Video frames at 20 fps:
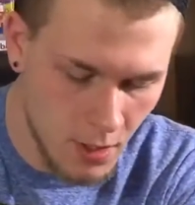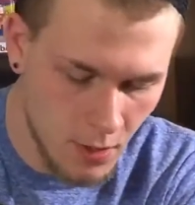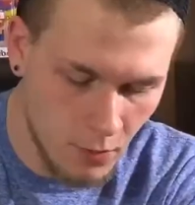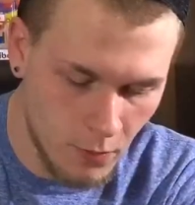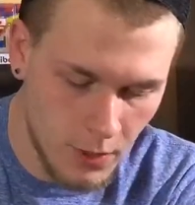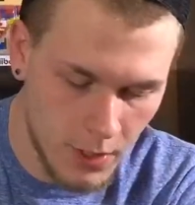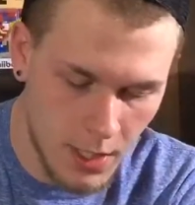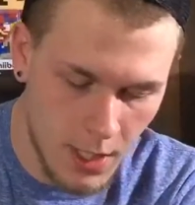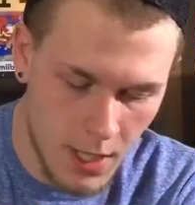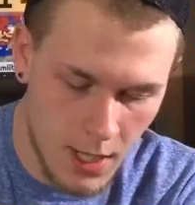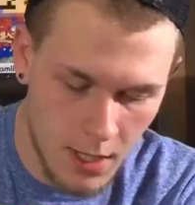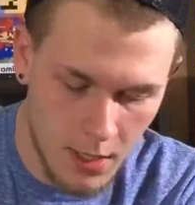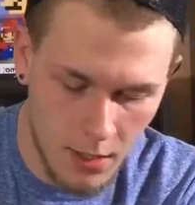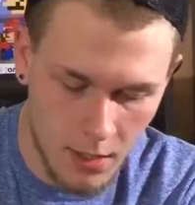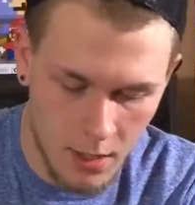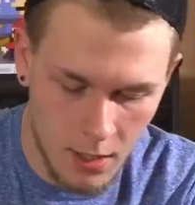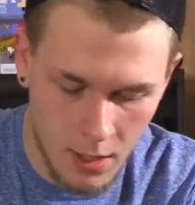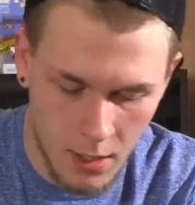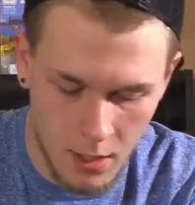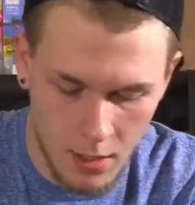We
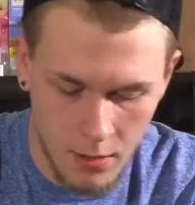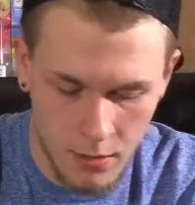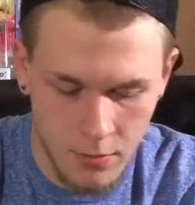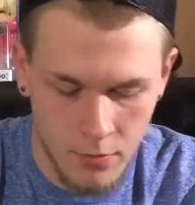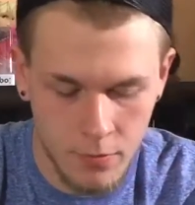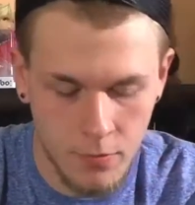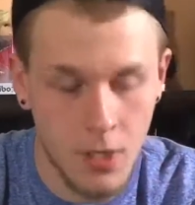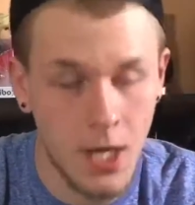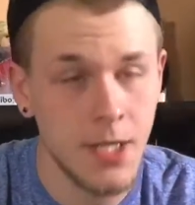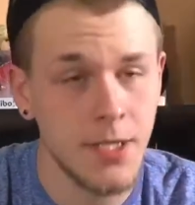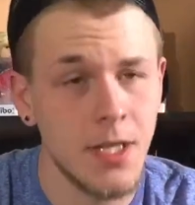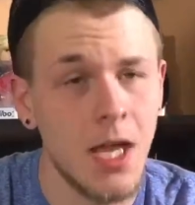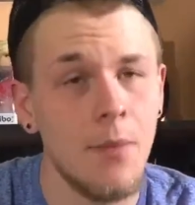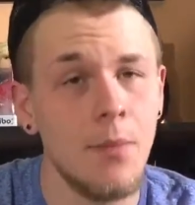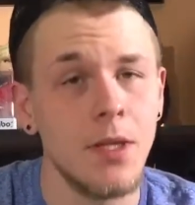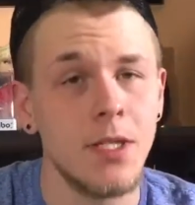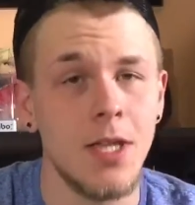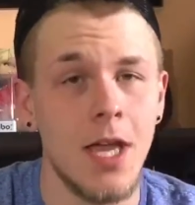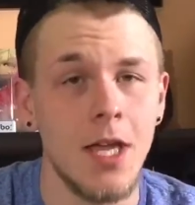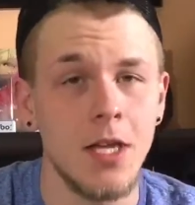got Hot
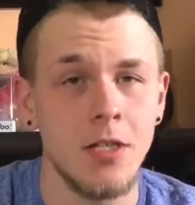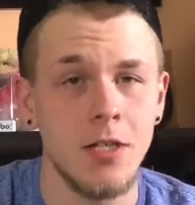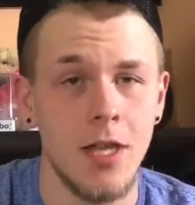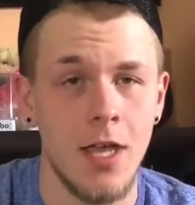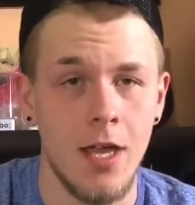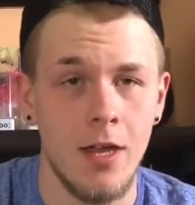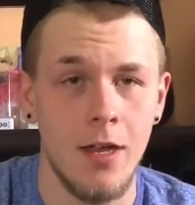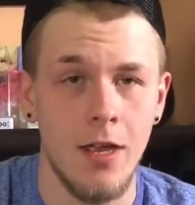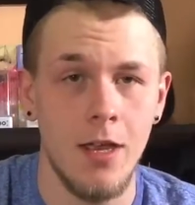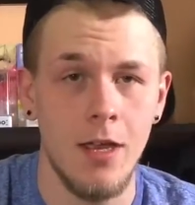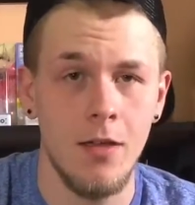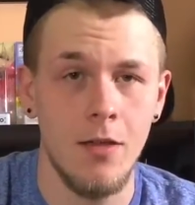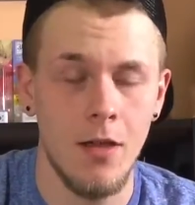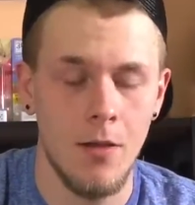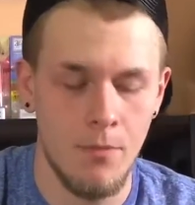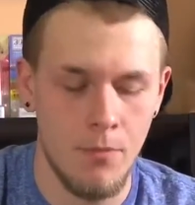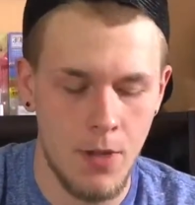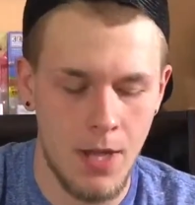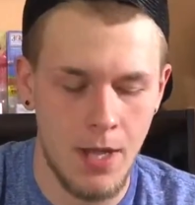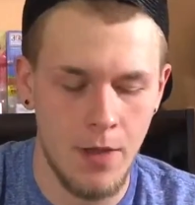Topics actually had a
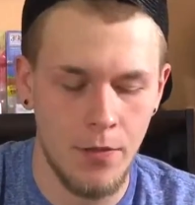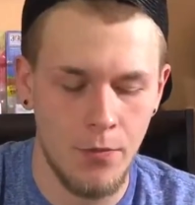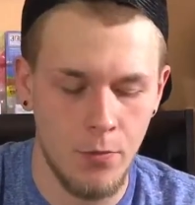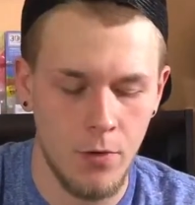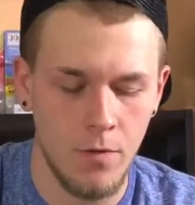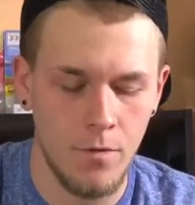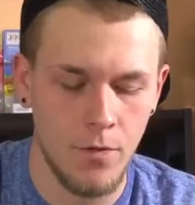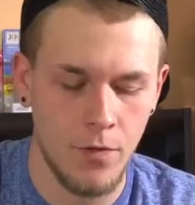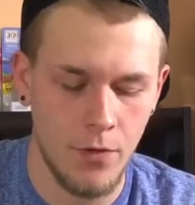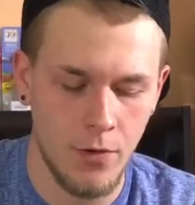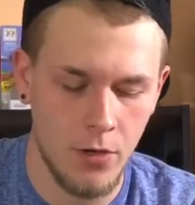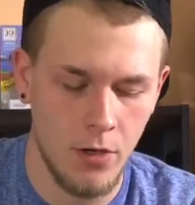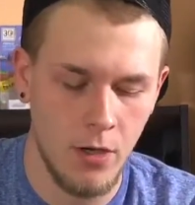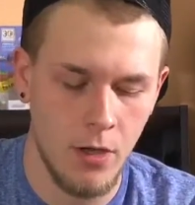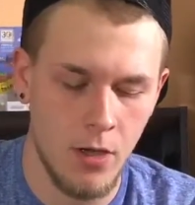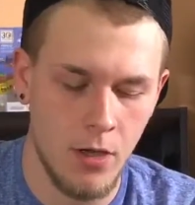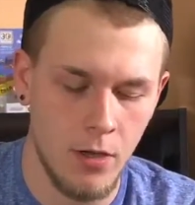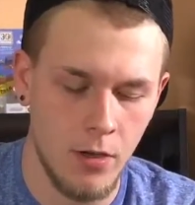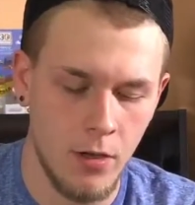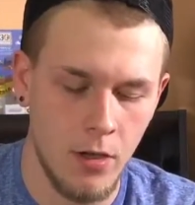buy 3 for 30
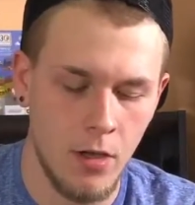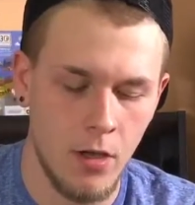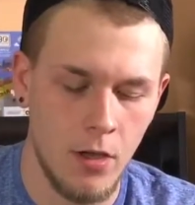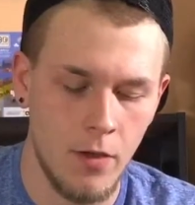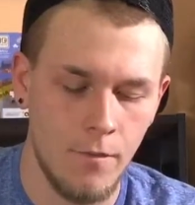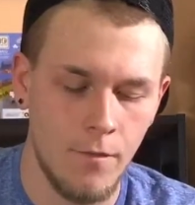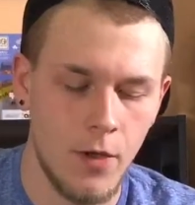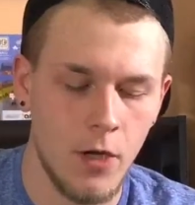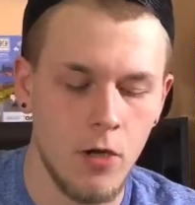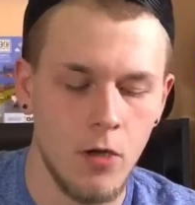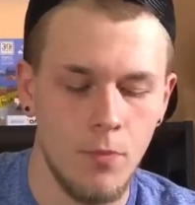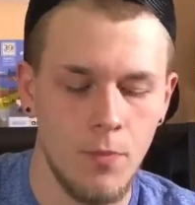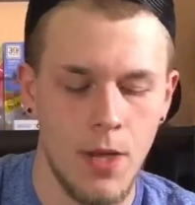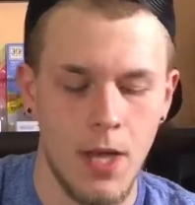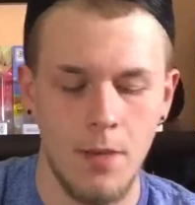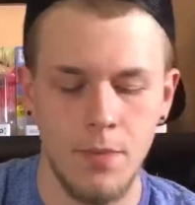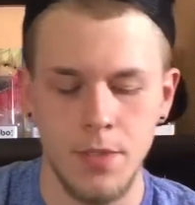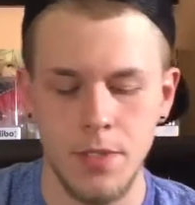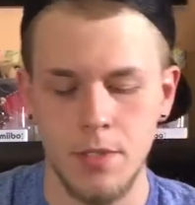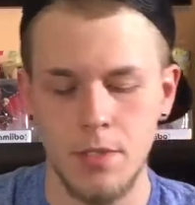on Funko
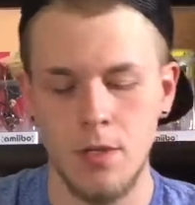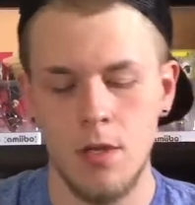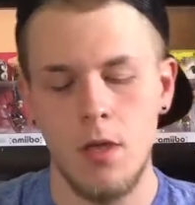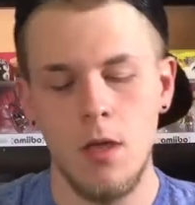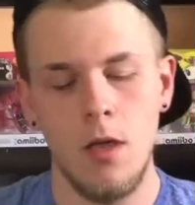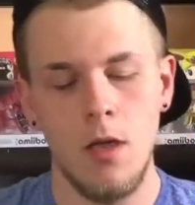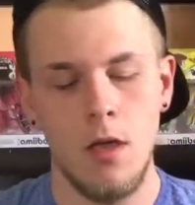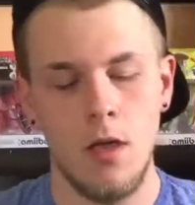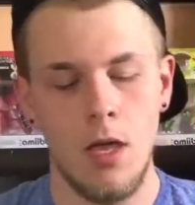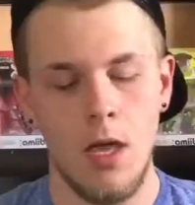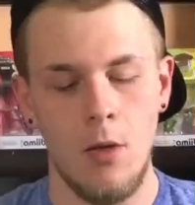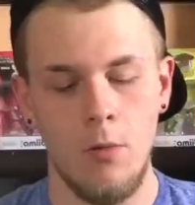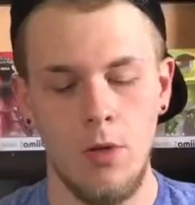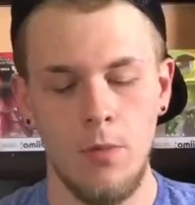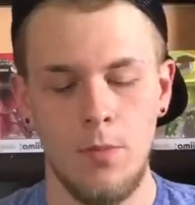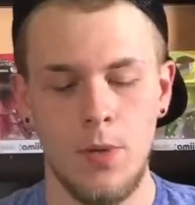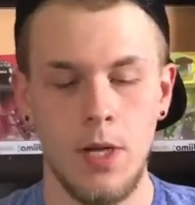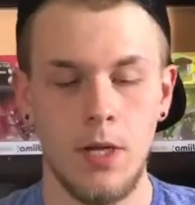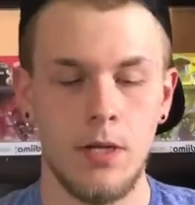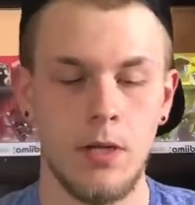Pops, and we
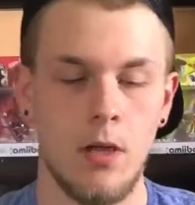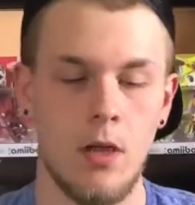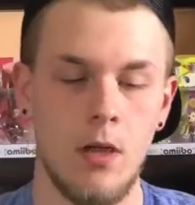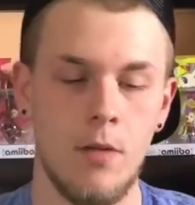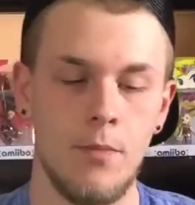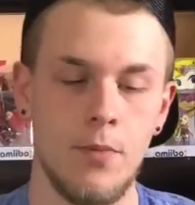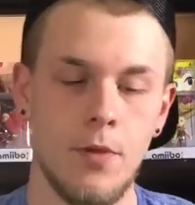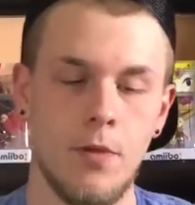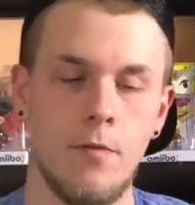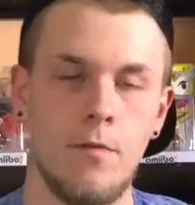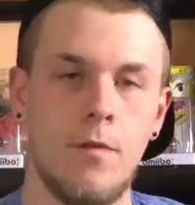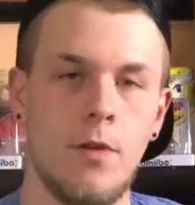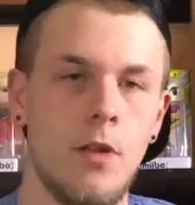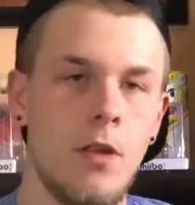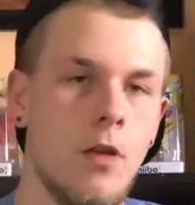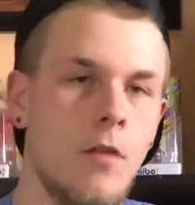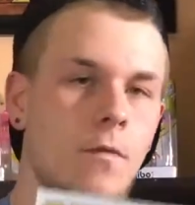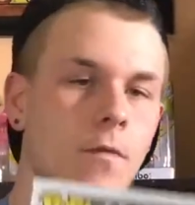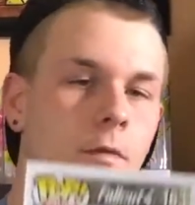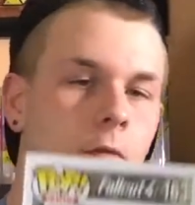picked up Fallout